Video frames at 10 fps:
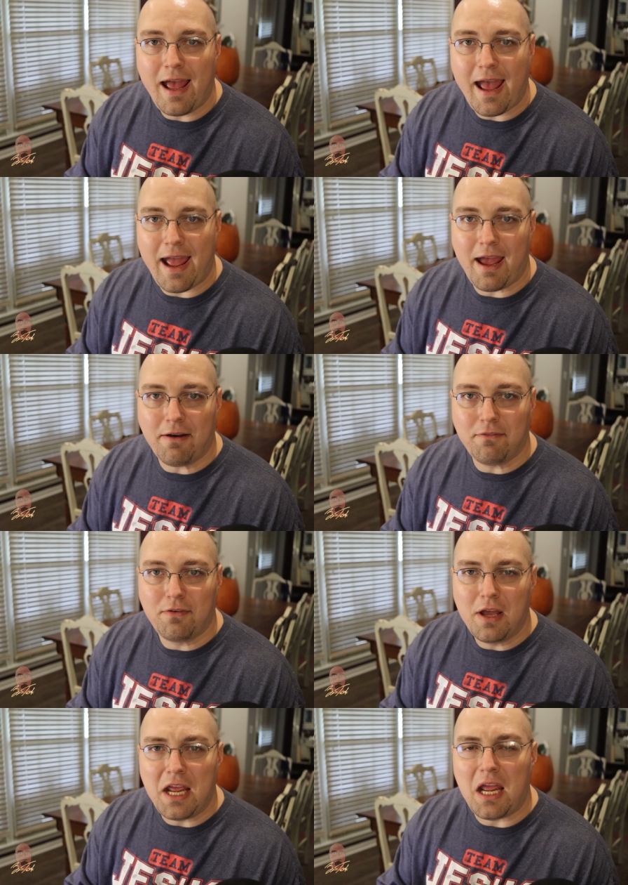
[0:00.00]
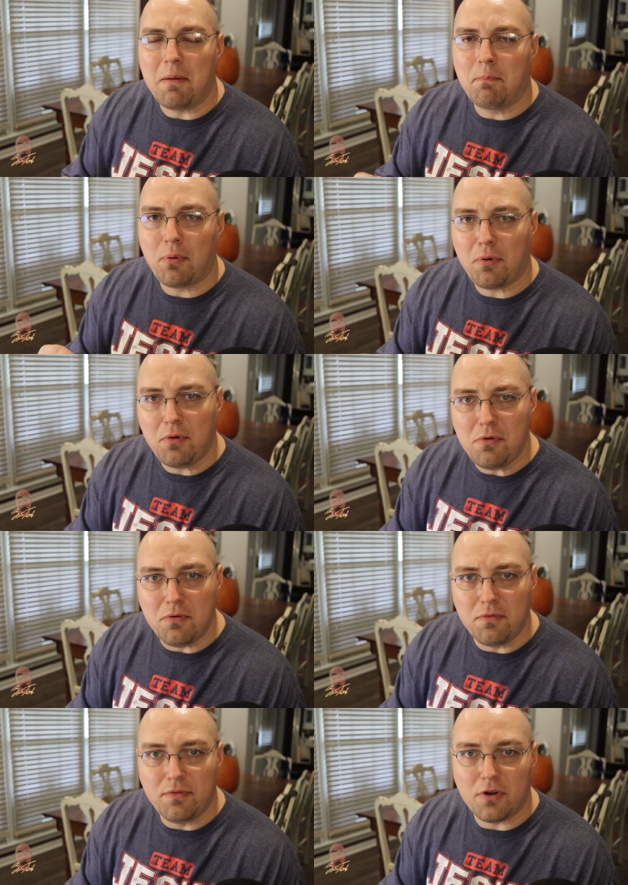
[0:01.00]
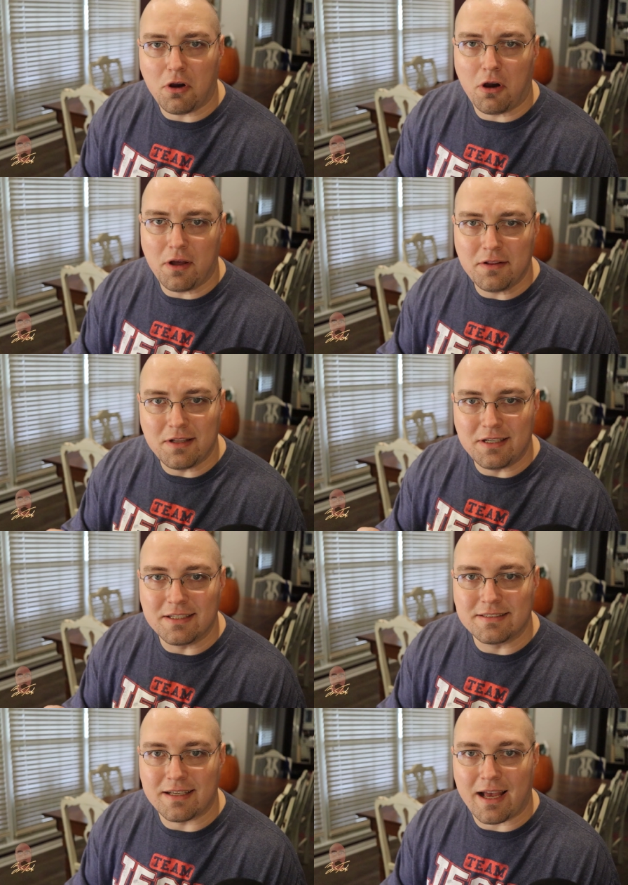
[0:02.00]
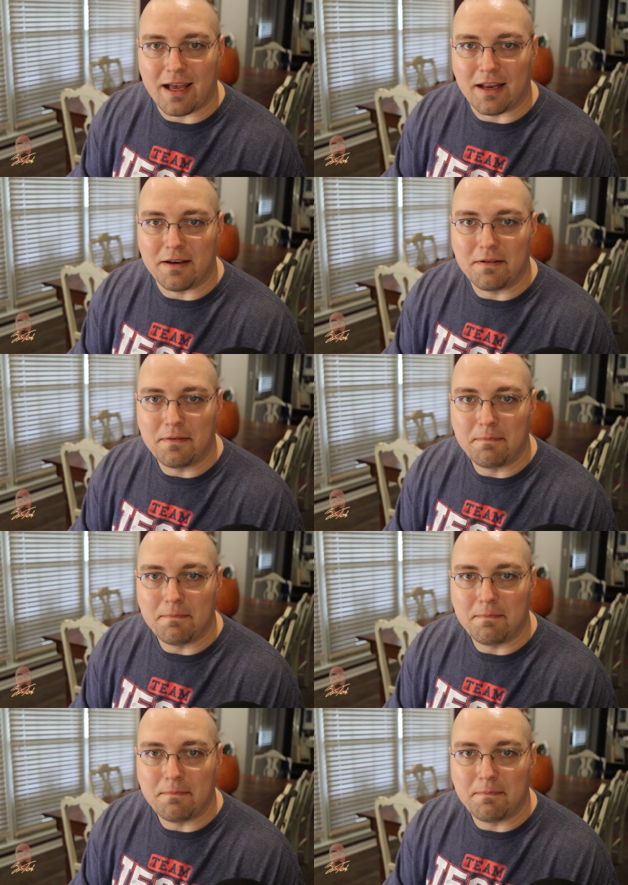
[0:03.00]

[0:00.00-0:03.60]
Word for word: have improved on the design.